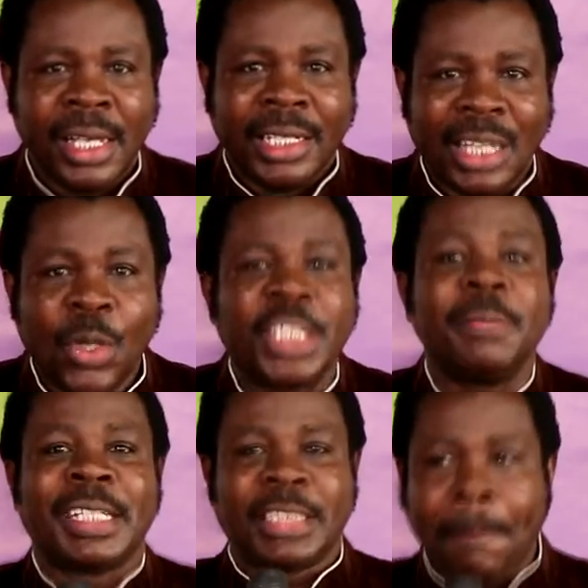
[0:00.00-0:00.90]
the witch
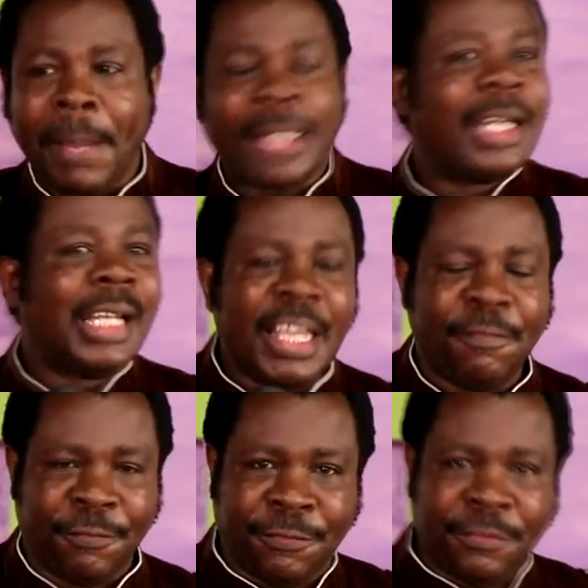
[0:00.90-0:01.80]
must depart and
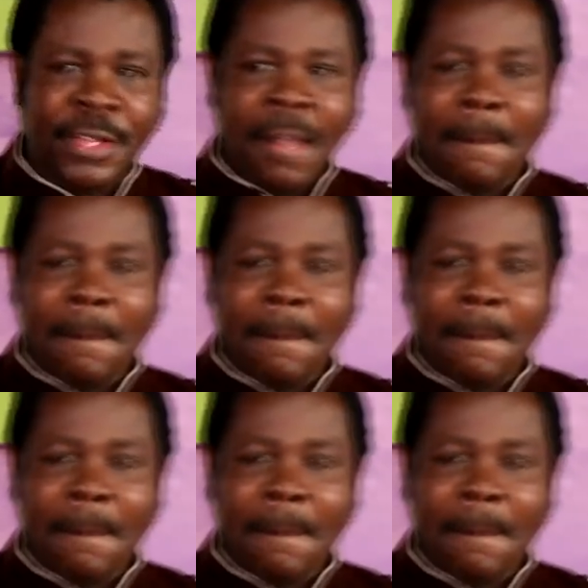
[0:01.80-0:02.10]
leave.